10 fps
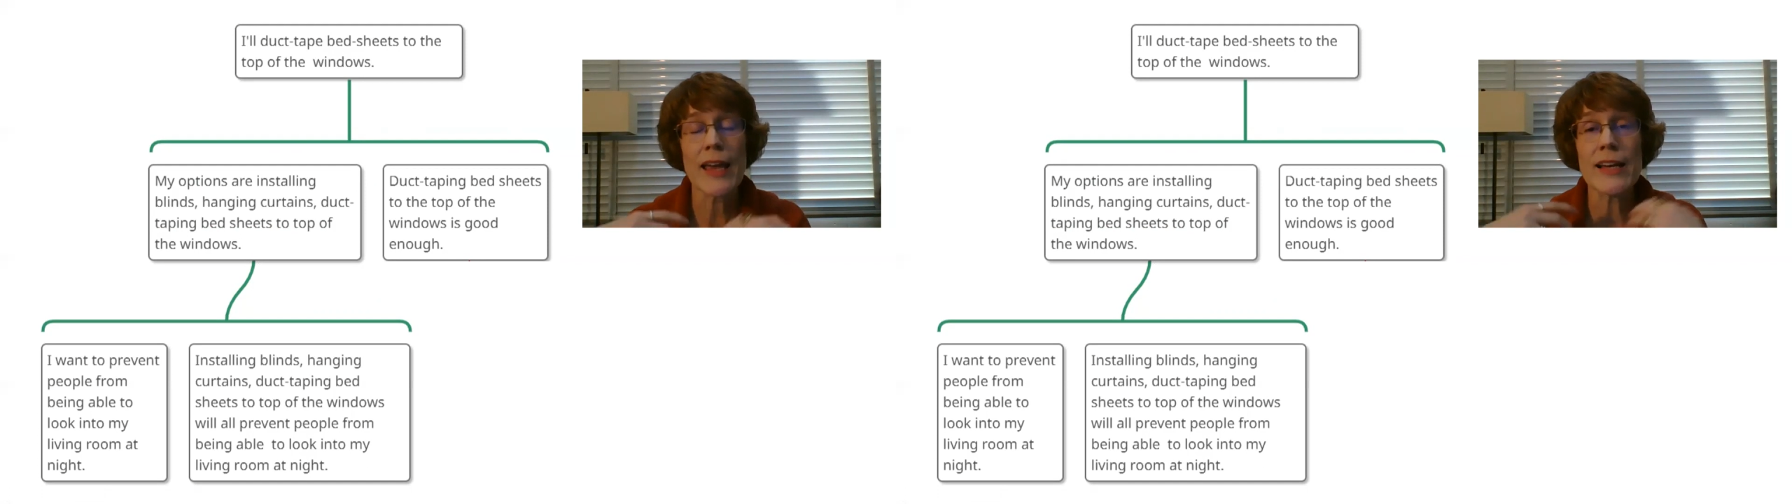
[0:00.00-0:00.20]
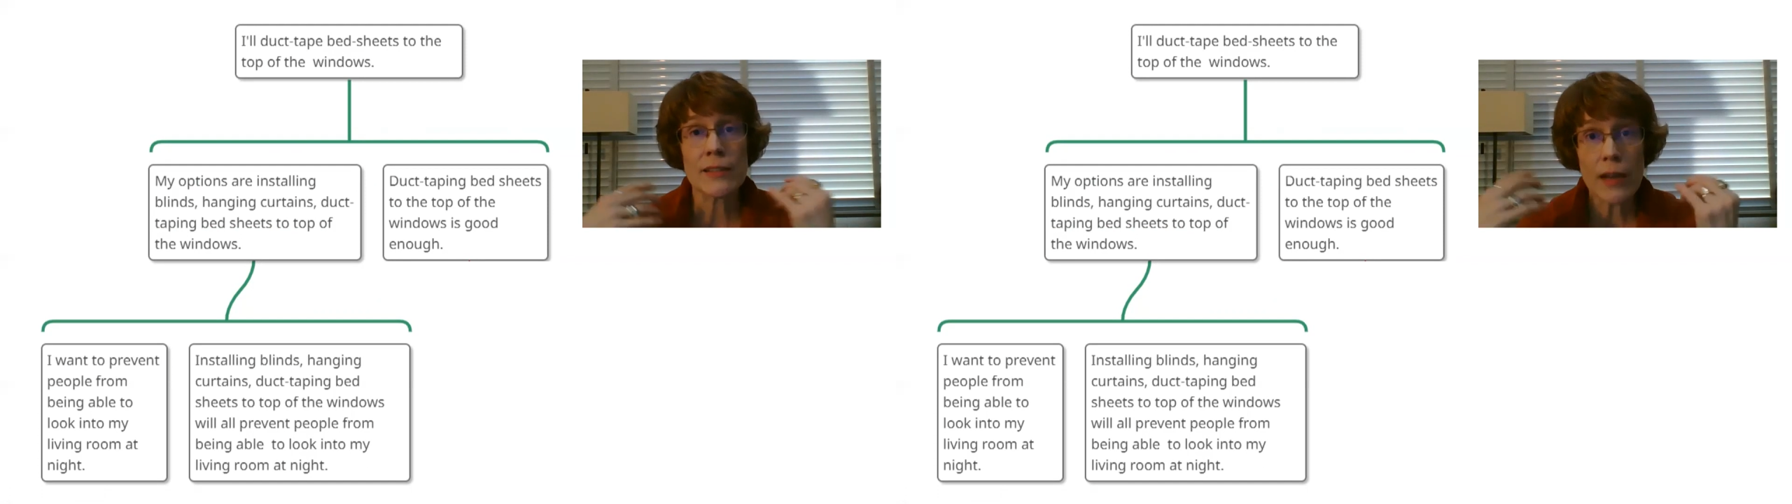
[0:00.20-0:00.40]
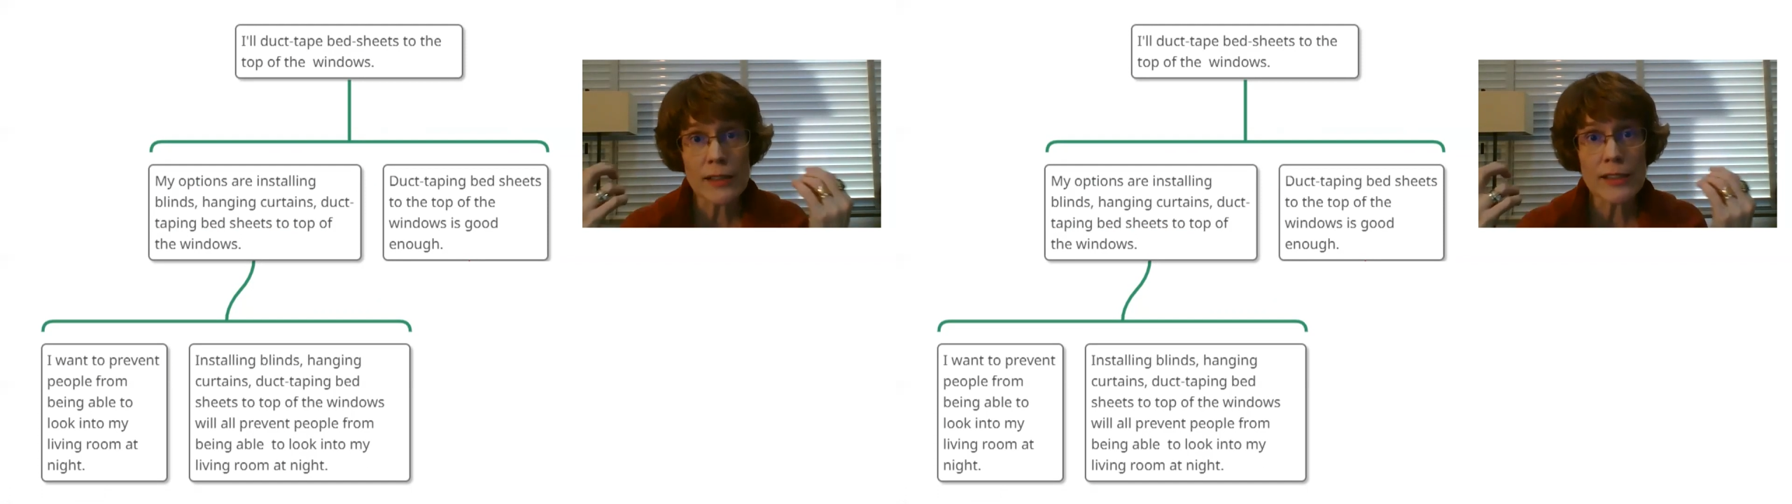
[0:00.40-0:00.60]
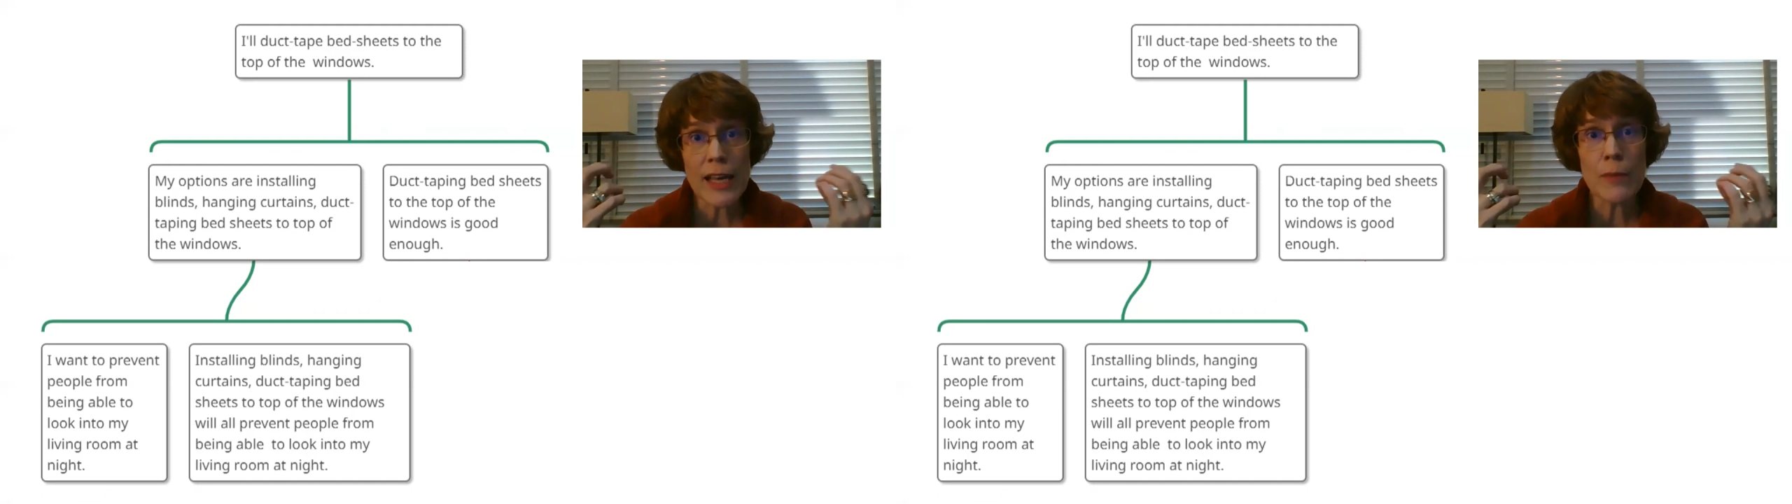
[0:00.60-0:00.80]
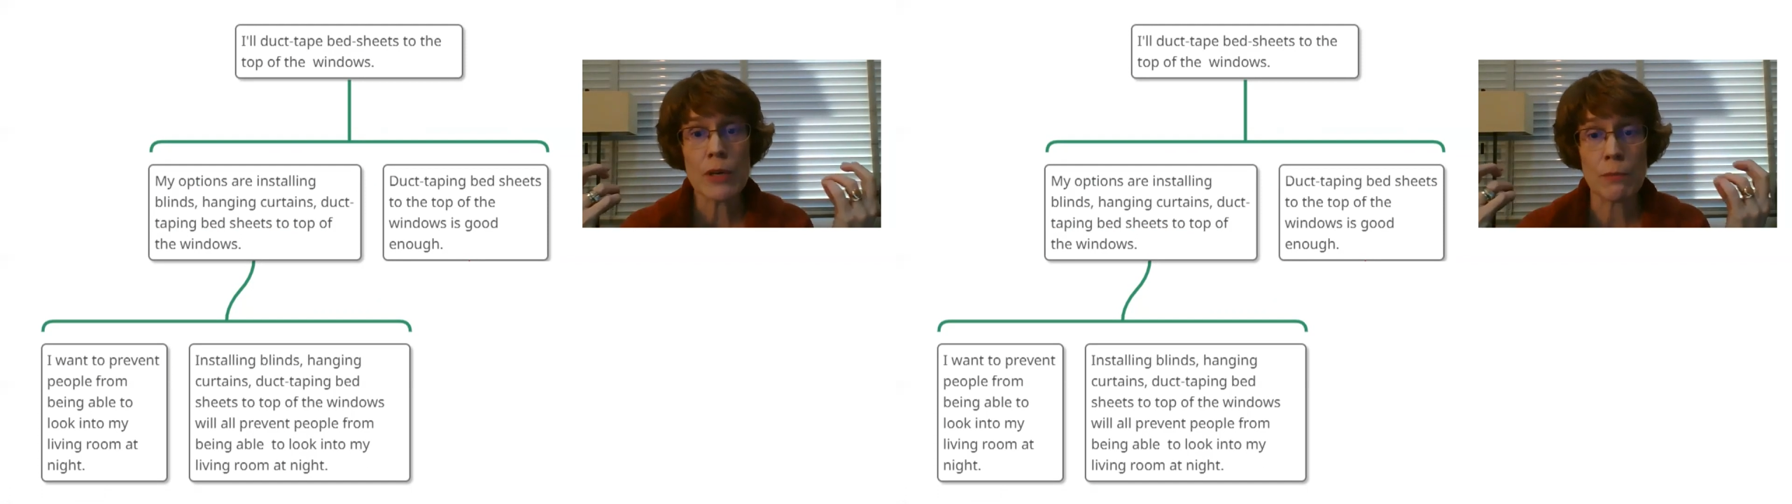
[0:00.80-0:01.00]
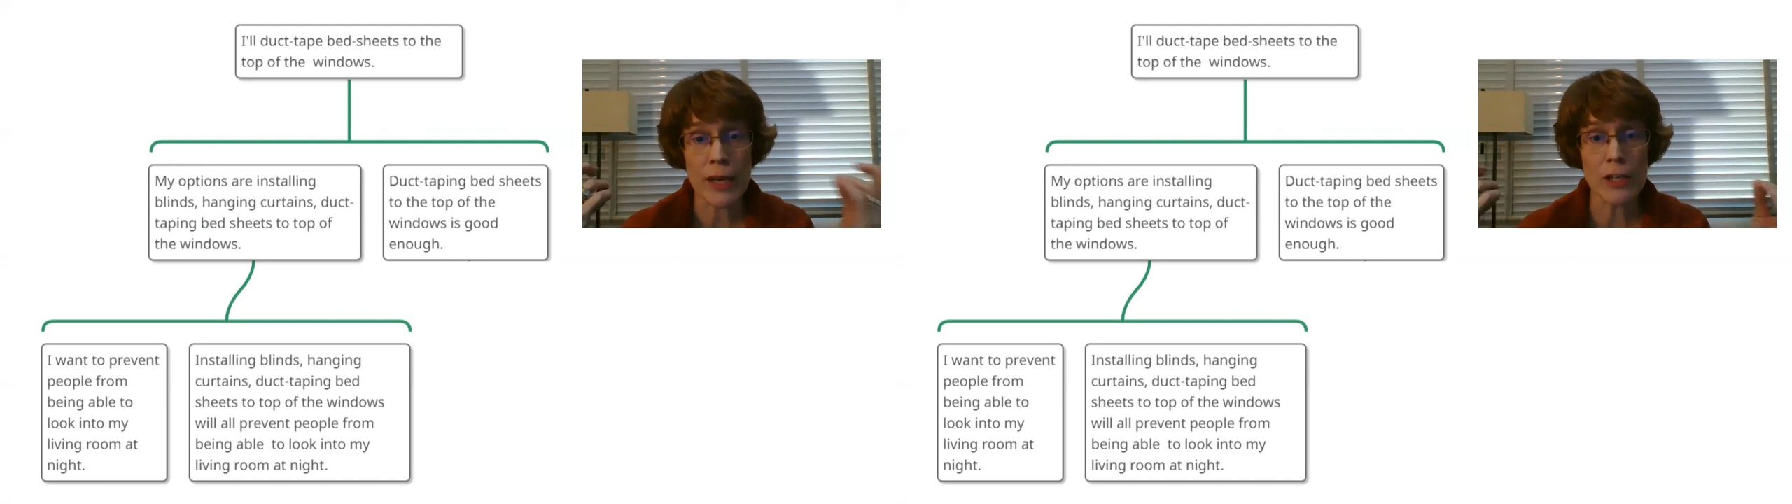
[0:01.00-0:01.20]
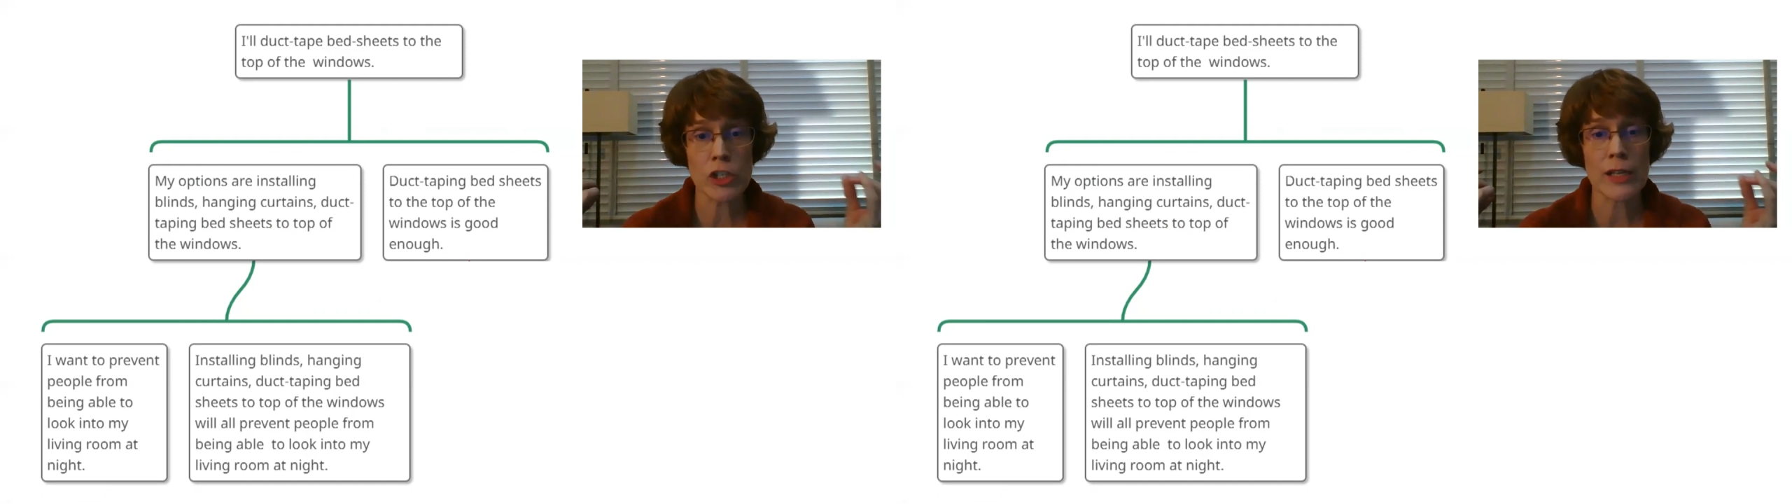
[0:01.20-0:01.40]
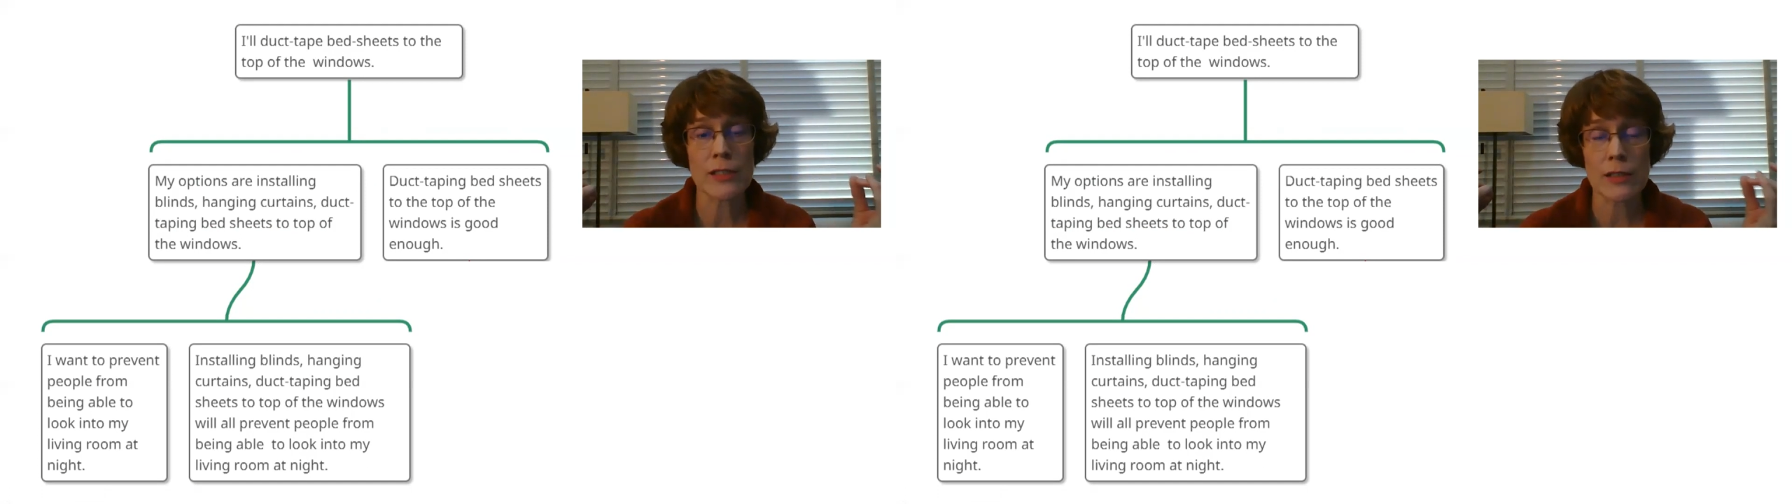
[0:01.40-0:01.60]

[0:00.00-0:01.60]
hey, duct taping bed sheets